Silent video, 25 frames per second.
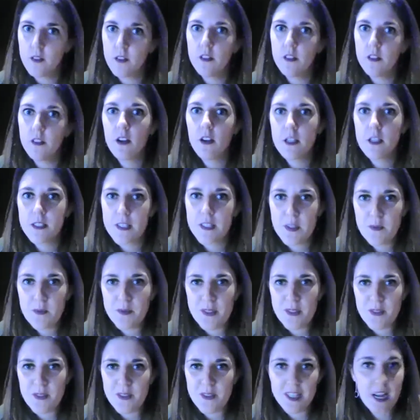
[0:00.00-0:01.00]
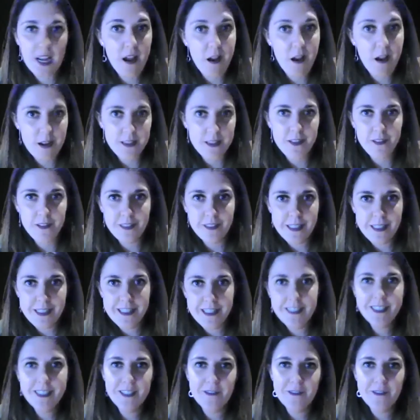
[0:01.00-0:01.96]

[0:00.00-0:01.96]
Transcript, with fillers: you learned some stuff today. I certainly did,